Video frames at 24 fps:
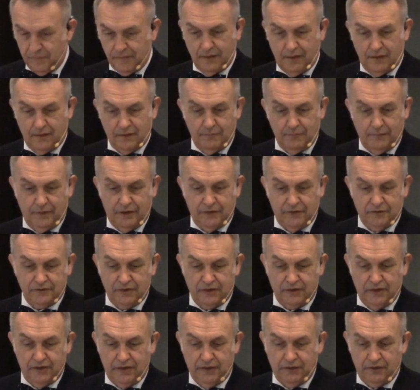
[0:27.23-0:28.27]
I'll announce
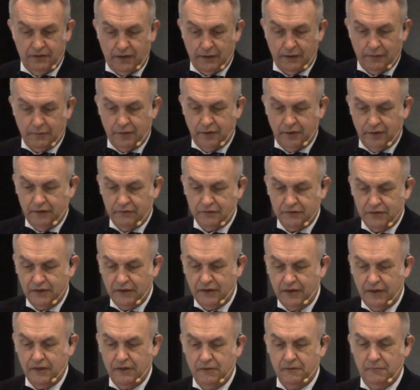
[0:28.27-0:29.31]
it here, and I'm going to announce it
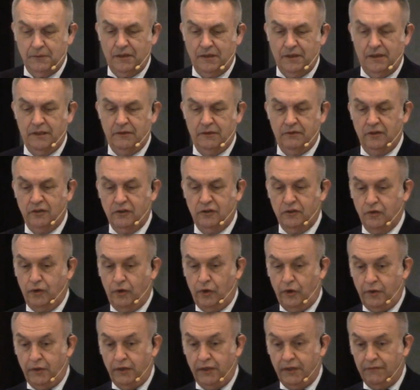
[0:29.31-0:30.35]
again a little bit later, The
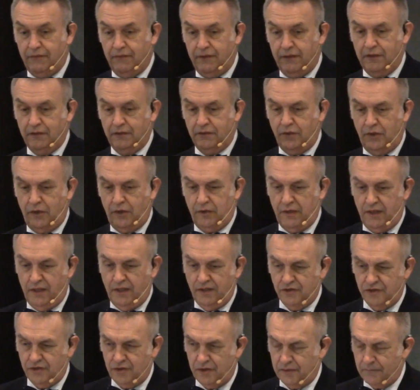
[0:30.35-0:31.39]
Glory of the
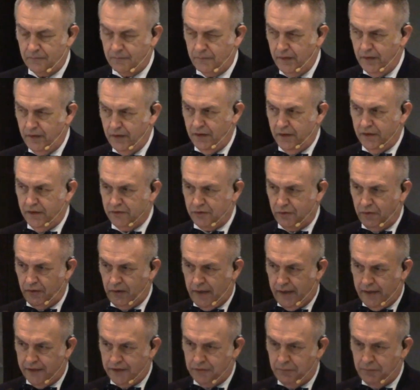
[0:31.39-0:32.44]
Incarnation. So
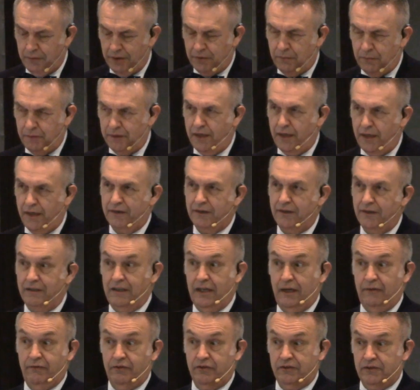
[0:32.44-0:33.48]
last week we had the
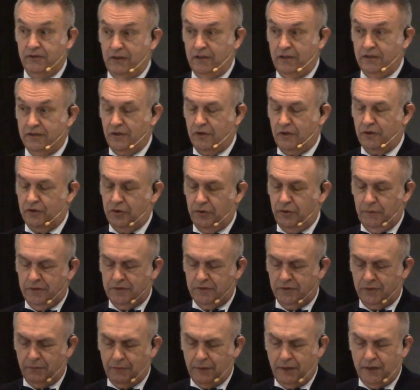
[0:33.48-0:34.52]
devastation, or 2
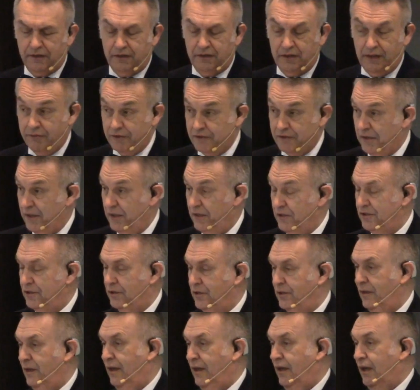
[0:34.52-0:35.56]
weeks ago we had the
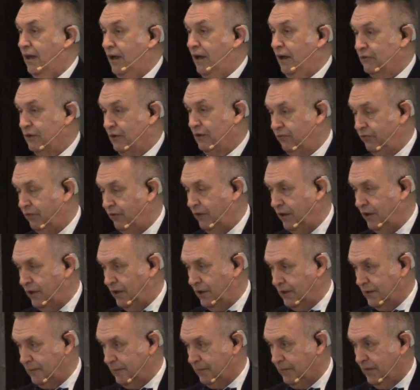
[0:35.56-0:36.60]
devastation of the
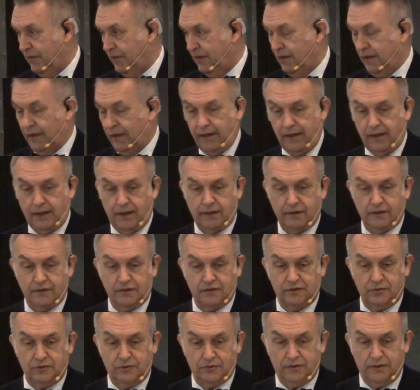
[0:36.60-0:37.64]
fall. And
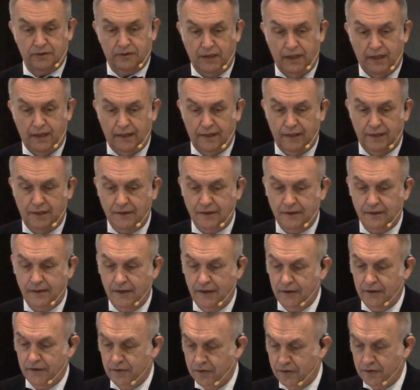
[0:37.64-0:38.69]
so today,
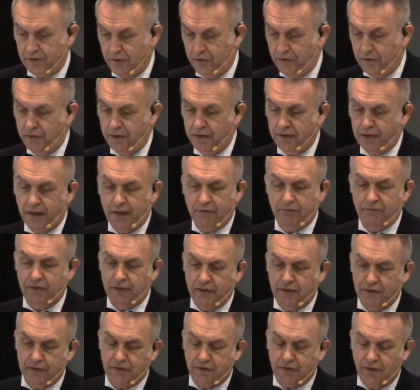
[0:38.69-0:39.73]
the glory of
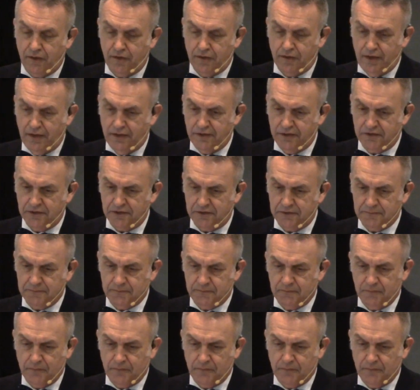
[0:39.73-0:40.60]
the Incarnation.